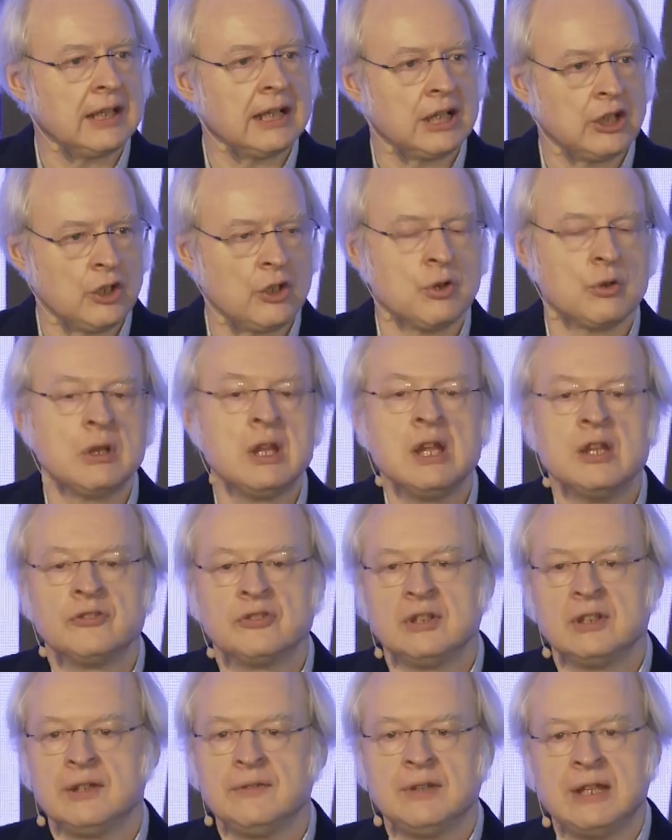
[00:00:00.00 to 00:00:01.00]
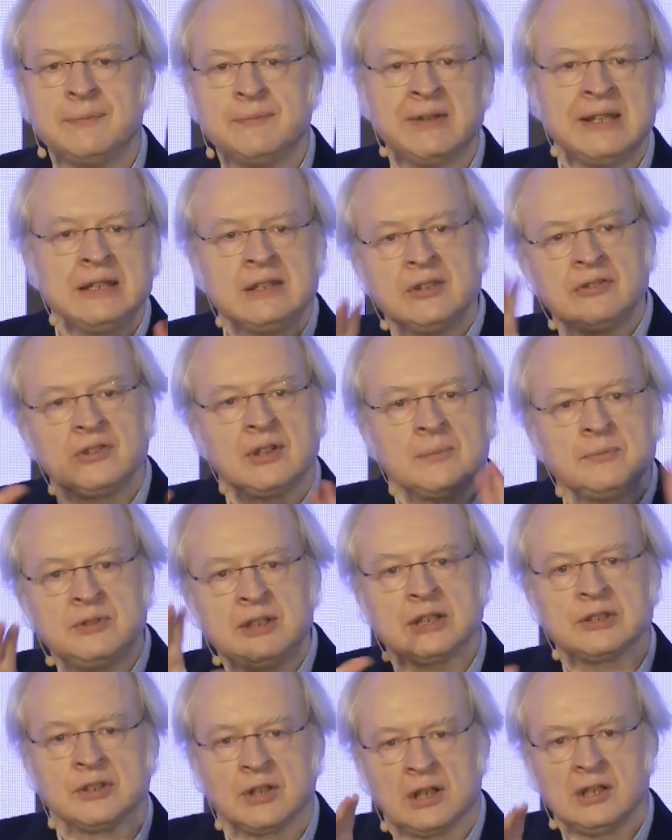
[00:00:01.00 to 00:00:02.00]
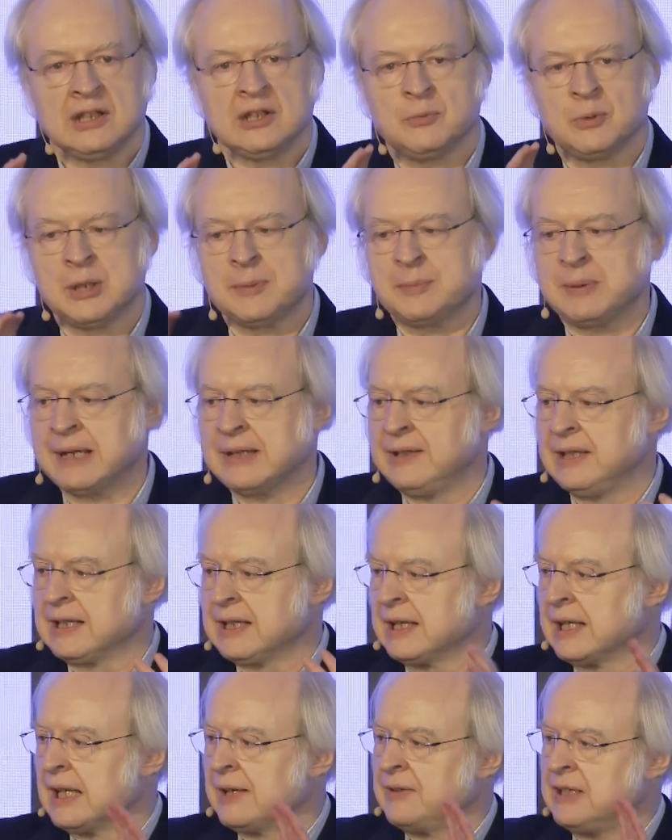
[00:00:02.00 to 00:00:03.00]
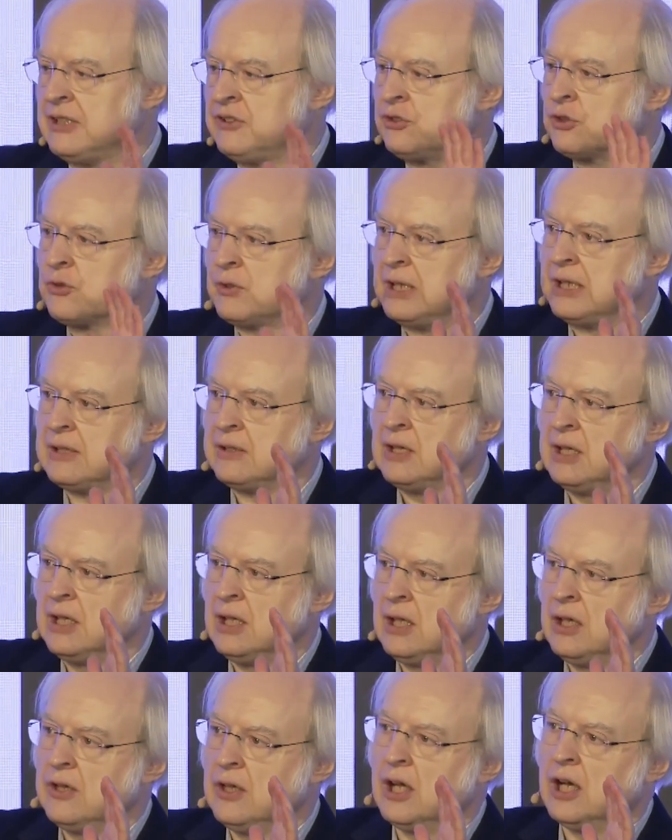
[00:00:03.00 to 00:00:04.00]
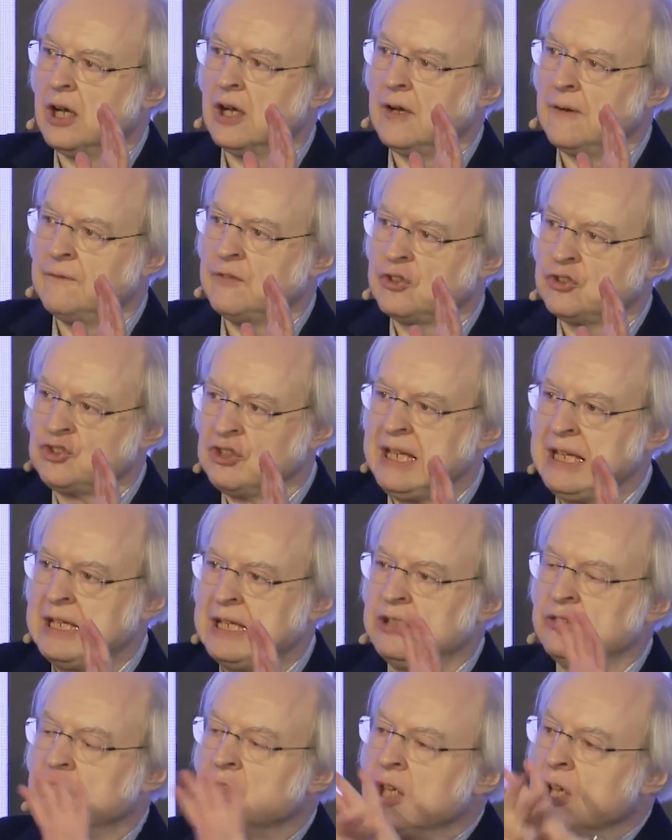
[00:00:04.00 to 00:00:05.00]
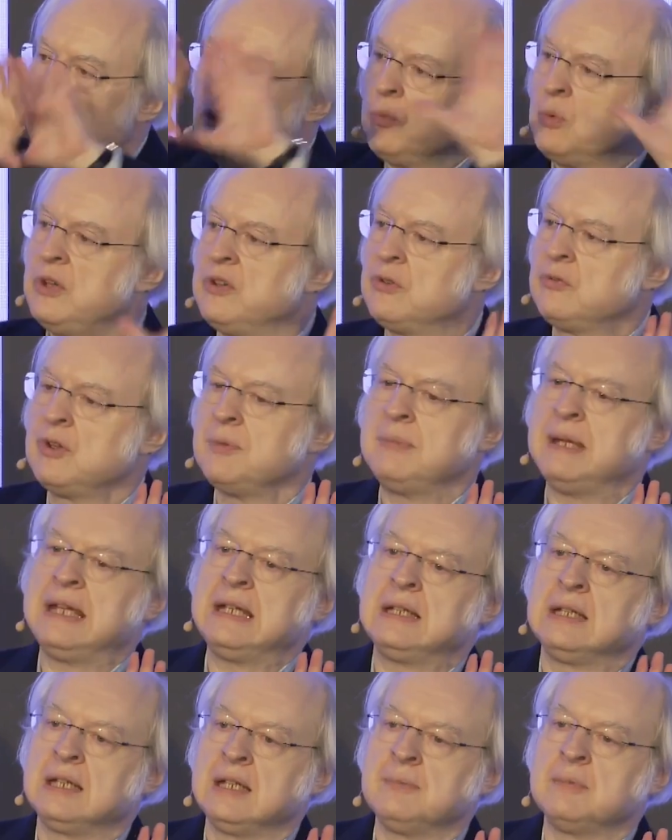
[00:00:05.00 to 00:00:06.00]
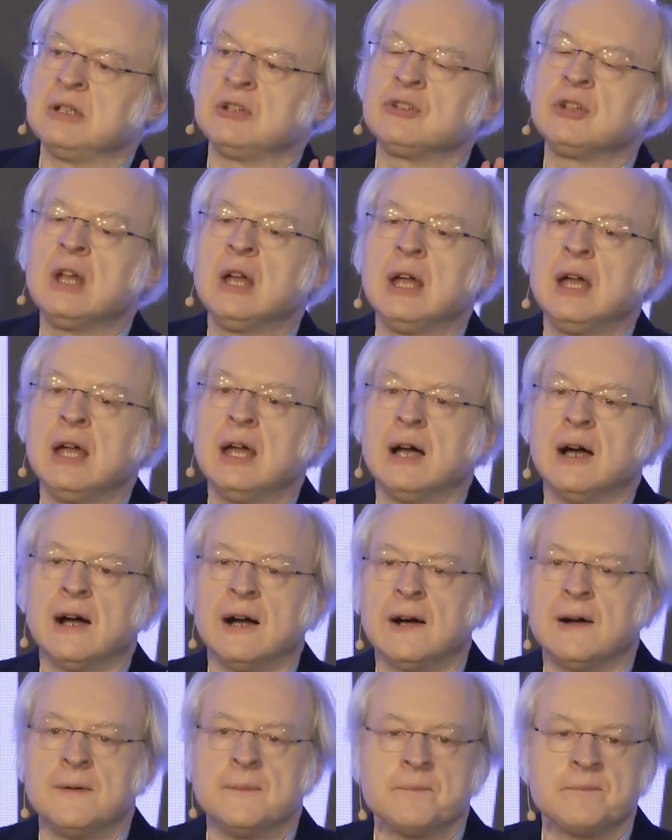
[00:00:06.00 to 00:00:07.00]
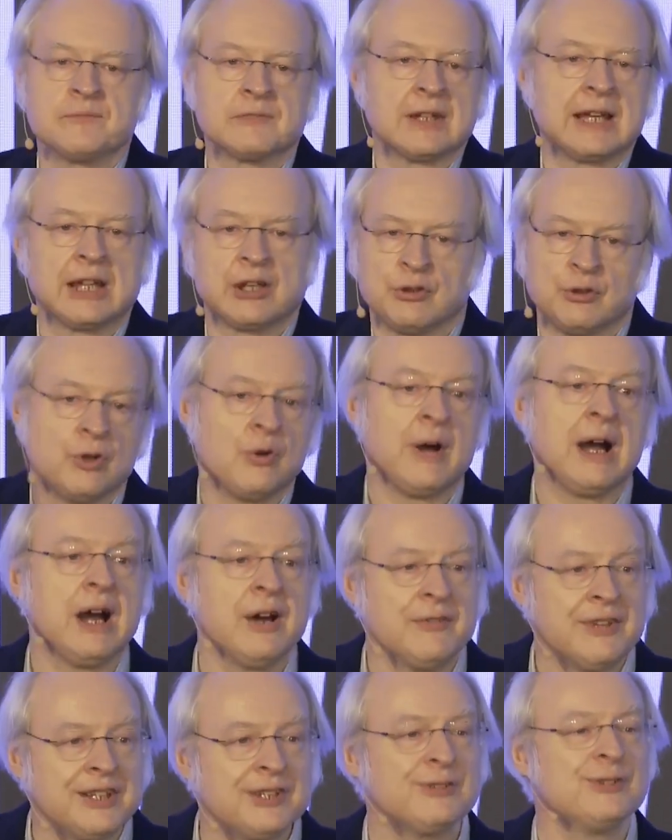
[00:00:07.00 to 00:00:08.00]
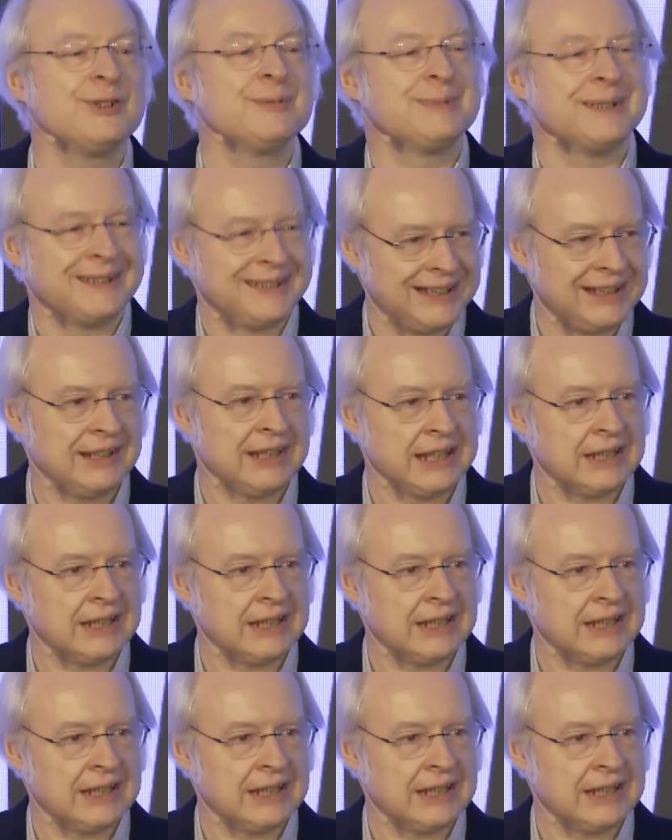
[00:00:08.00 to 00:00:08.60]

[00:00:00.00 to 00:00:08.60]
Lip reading: alone. So they've invented some technology whereby they can kind of integrate the change with the remaining image. I don't know how they do it, but they